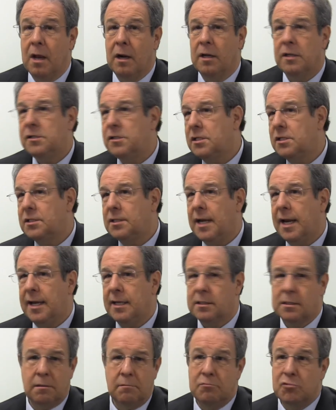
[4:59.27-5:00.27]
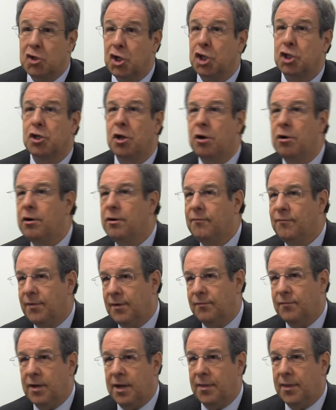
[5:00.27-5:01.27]
Let's just say it's
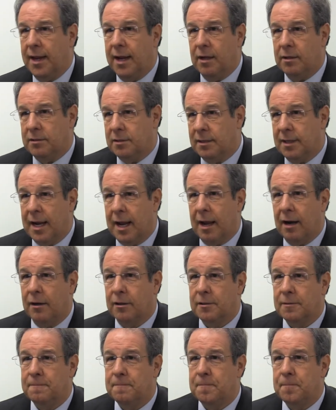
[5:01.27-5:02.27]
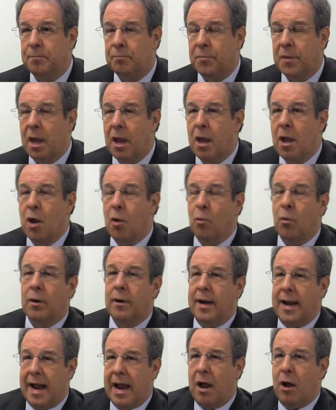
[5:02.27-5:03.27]
$650,000.
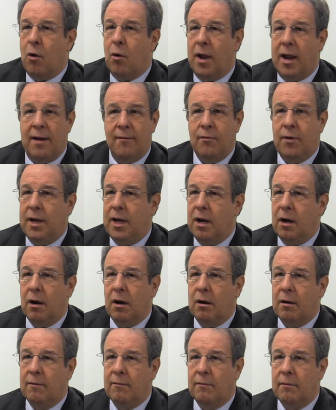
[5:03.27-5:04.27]
Well, now, every year,